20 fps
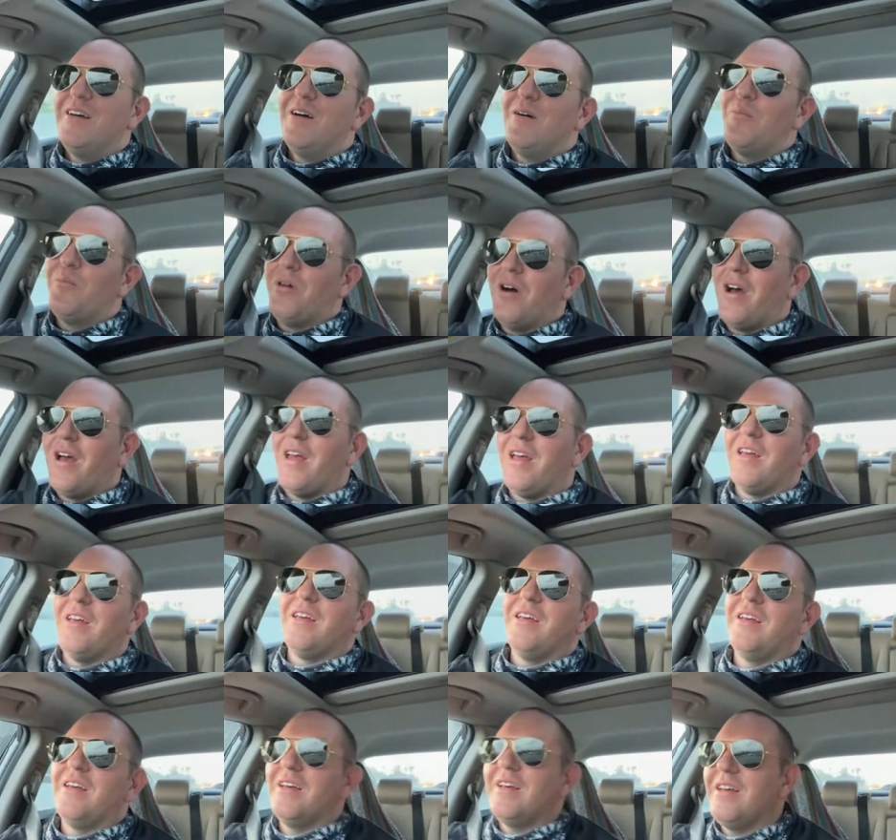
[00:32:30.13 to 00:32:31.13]
But,
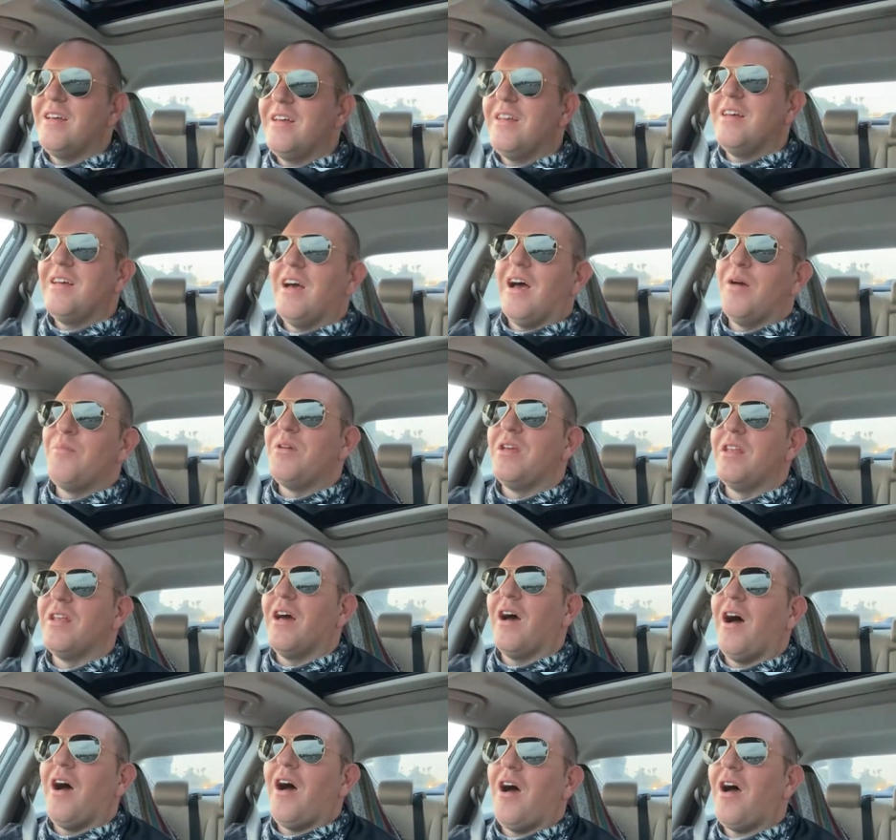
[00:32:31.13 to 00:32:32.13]
I mean,
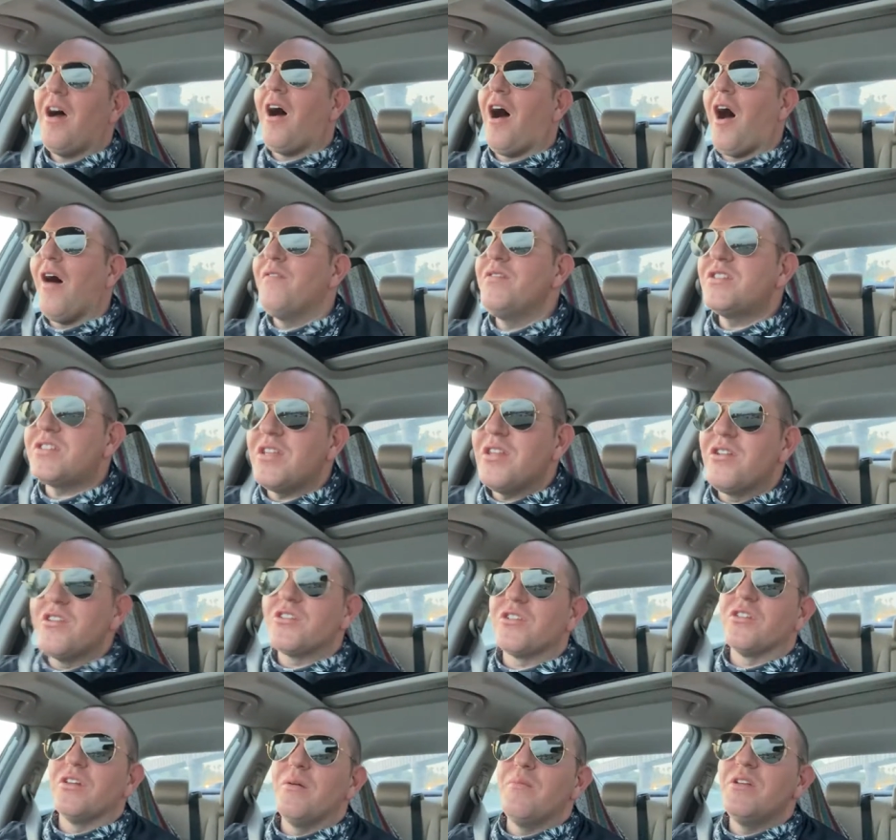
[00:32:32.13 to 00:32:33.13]
obviously there's
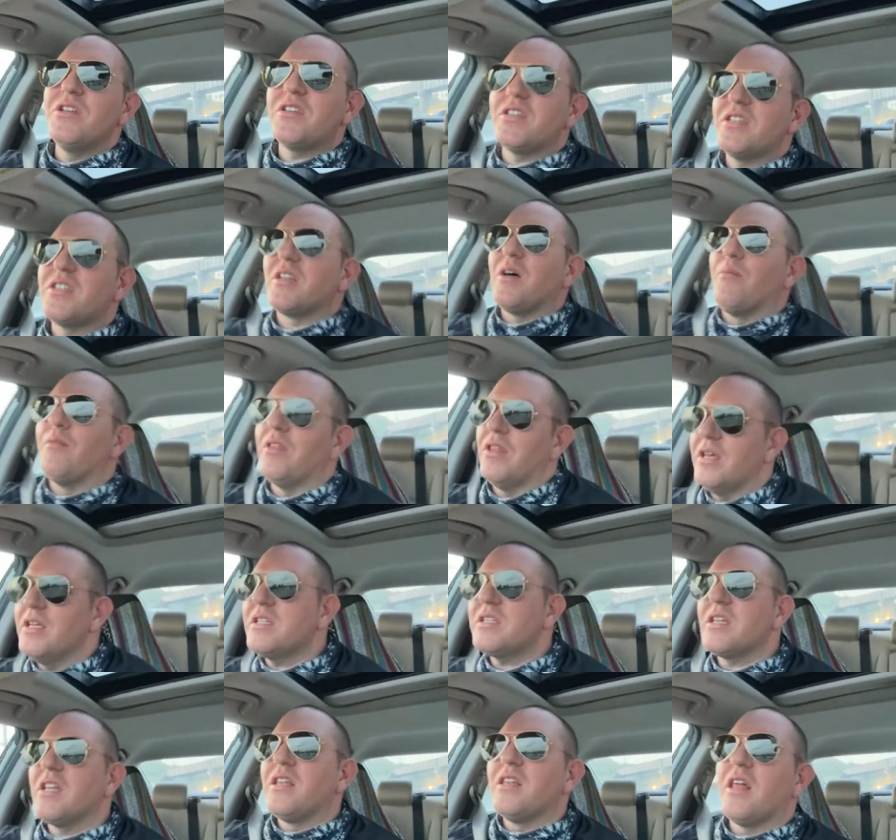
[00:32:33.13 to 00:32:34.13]
limits to some of this,
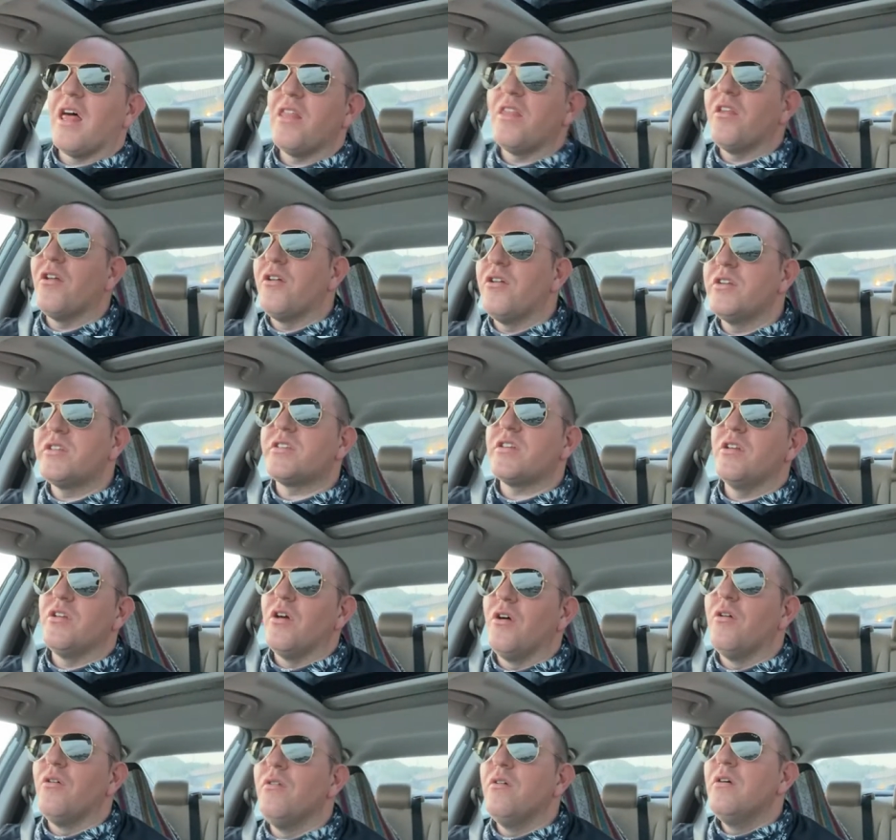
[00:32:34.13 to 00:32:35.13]
and then there's,
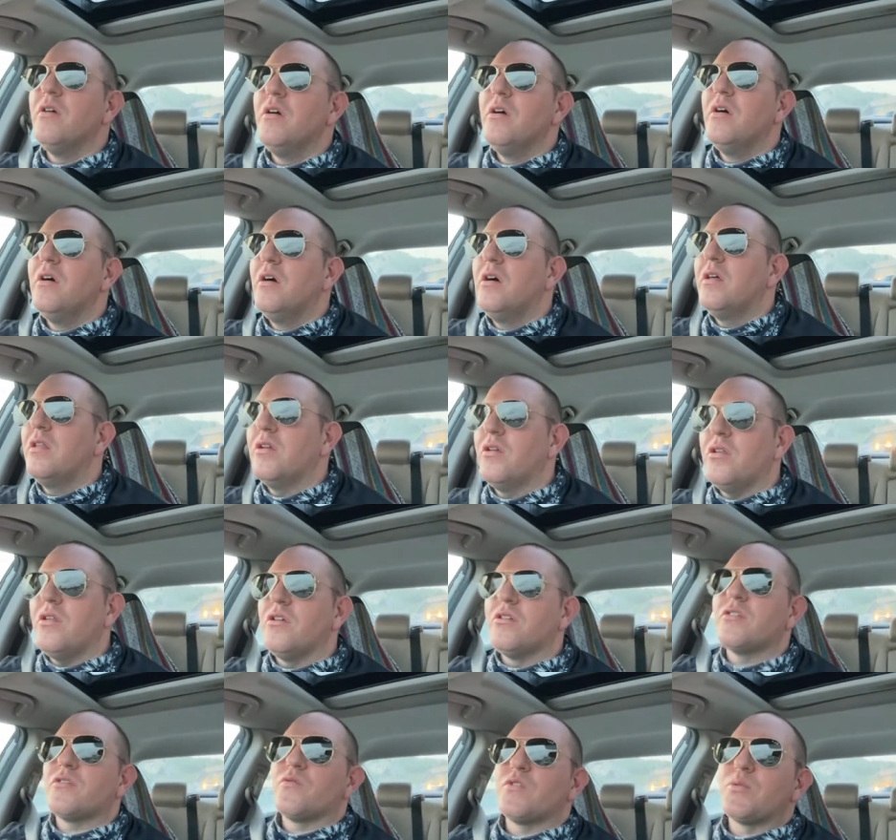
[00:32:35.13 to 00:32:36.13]

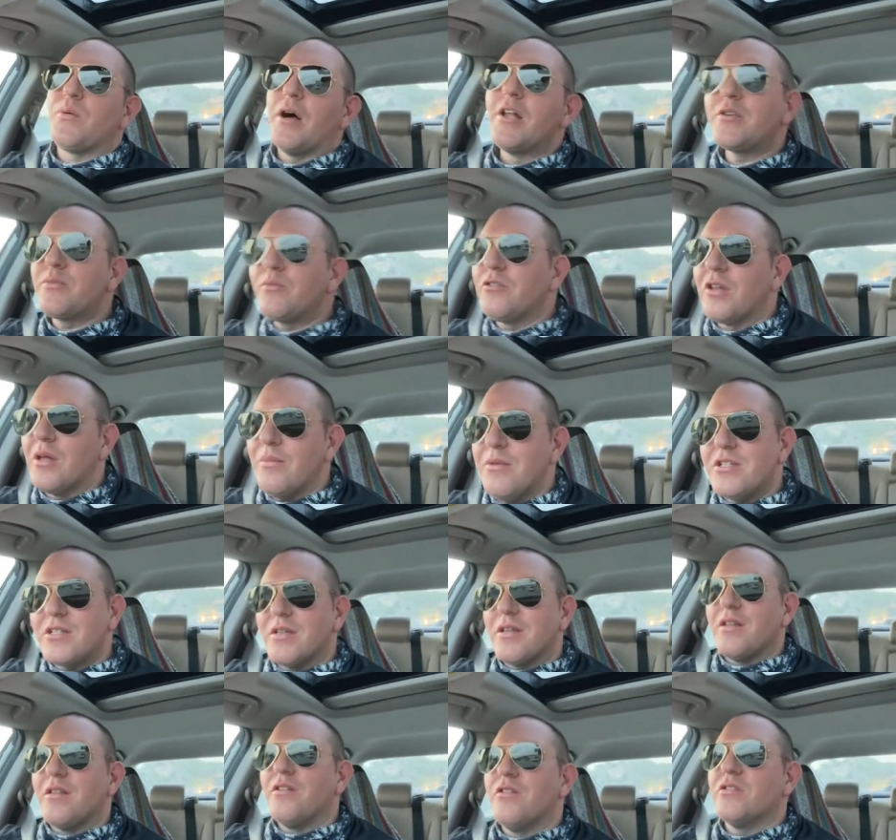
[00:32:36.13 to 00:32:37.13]
there's responsible limits, and
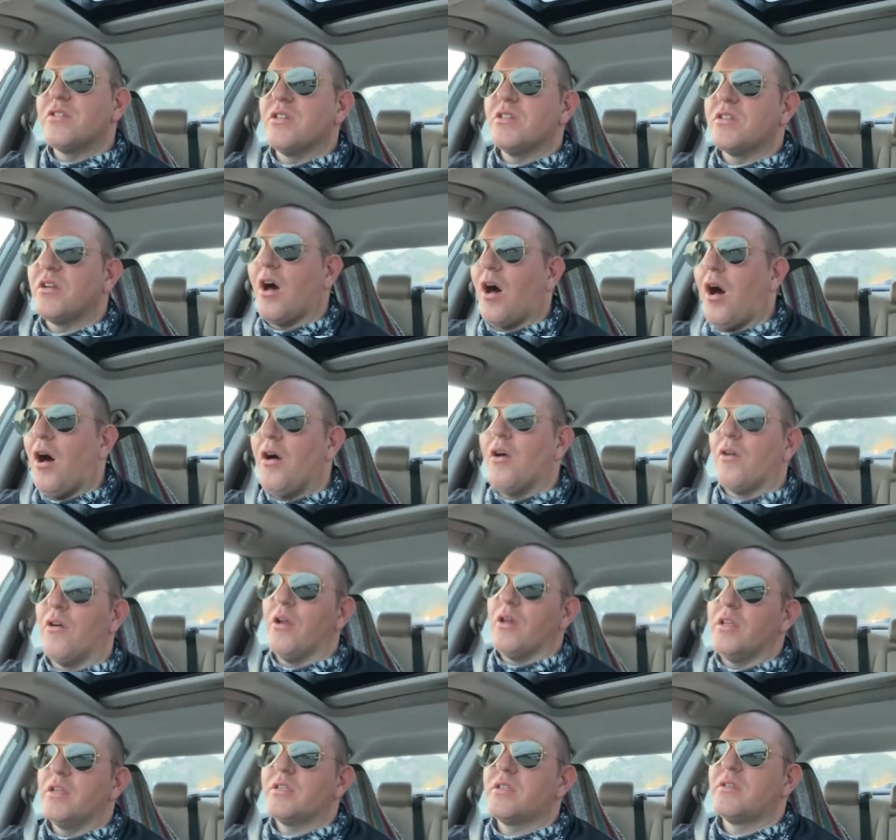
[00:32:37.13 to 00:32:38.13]
then there's
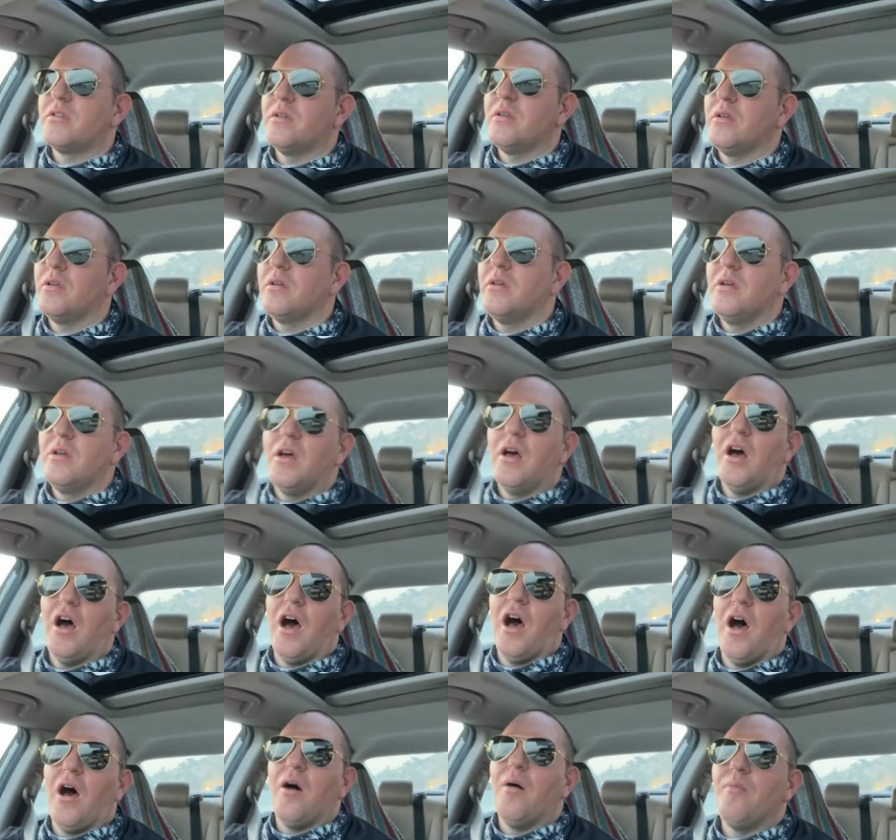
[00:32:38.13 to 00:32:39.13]
intolerance.
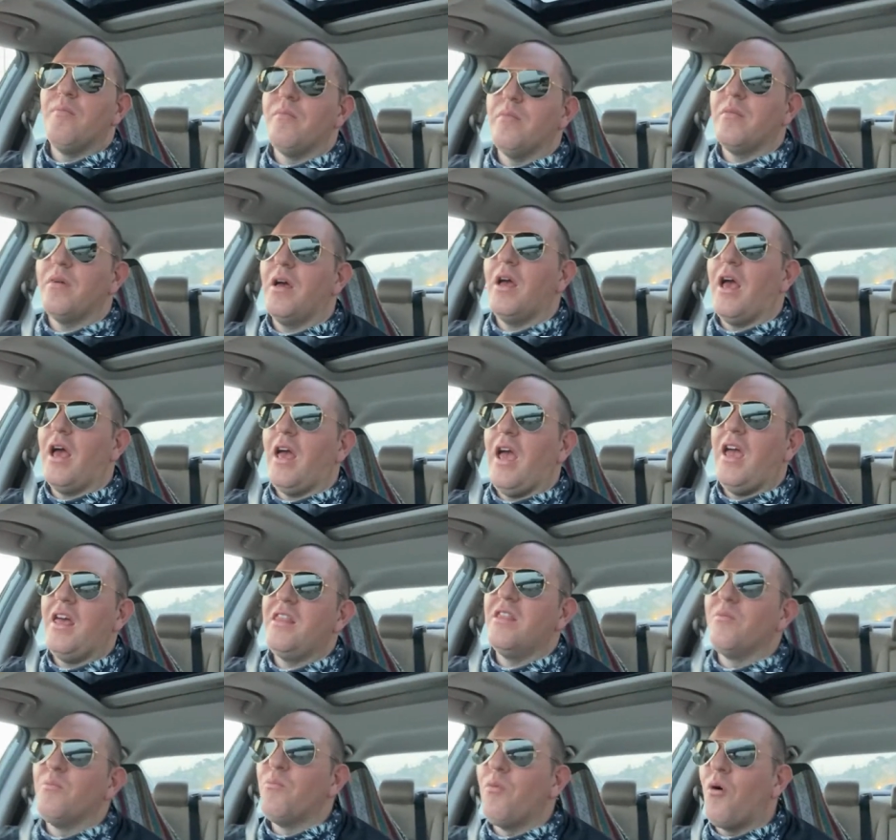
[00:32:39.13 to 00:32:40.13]

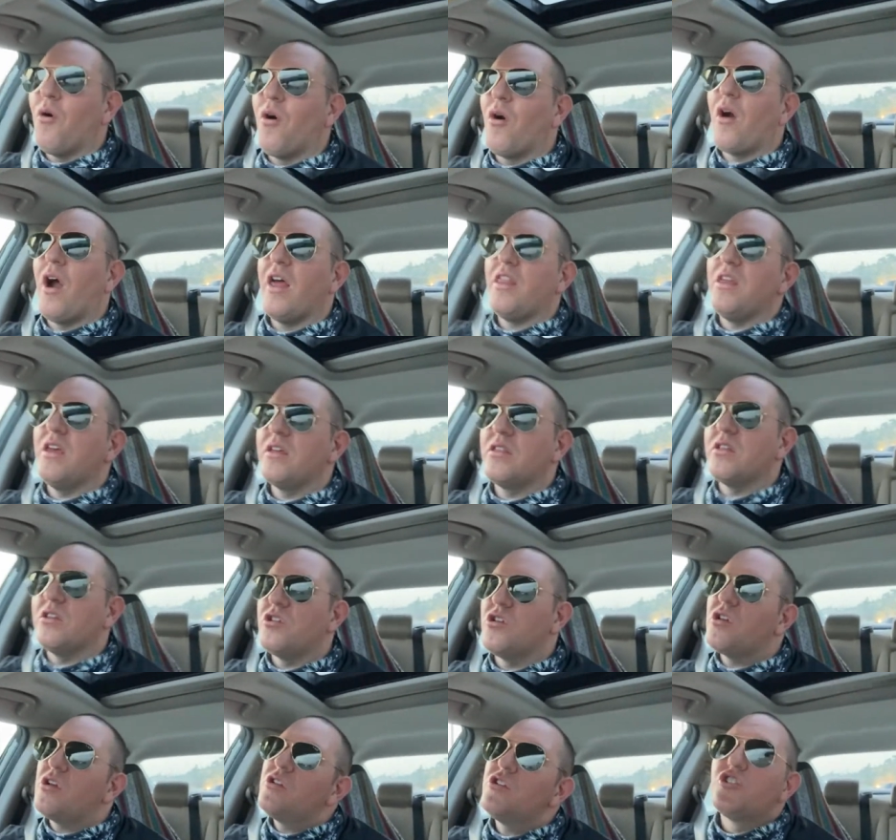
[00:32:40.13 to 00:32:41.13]
And the more I think that
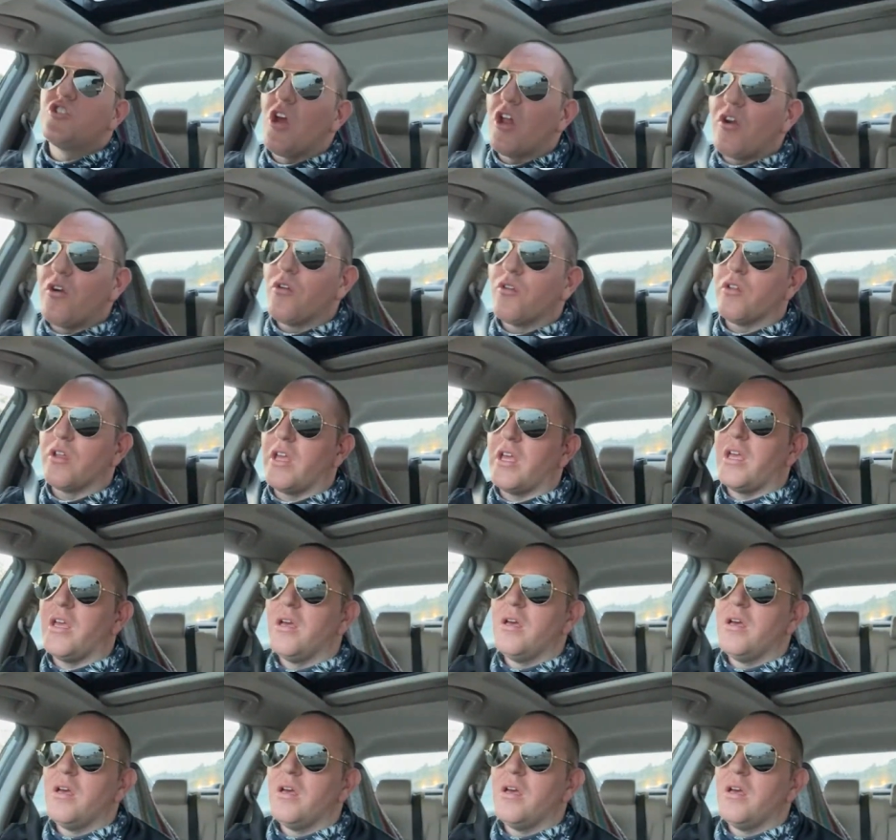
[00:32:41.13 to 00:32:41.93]
generally